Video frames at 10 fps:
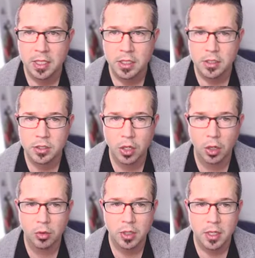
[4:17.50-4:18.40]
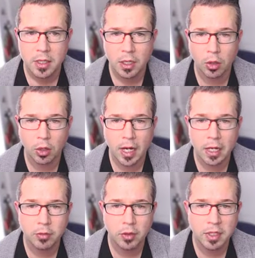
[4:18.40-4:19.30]
So there are a
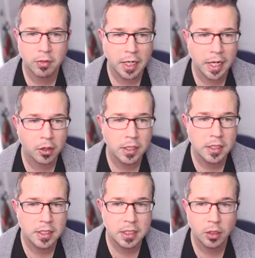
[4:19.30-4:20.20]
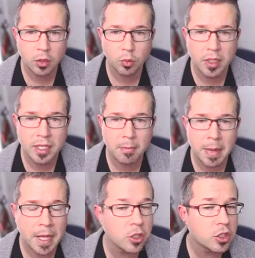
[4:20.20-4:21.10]
handful of different areas here. We can
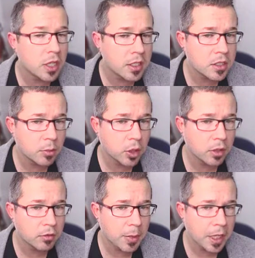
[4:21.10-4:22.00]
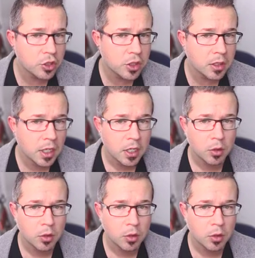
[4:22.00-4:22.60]
manage customer information.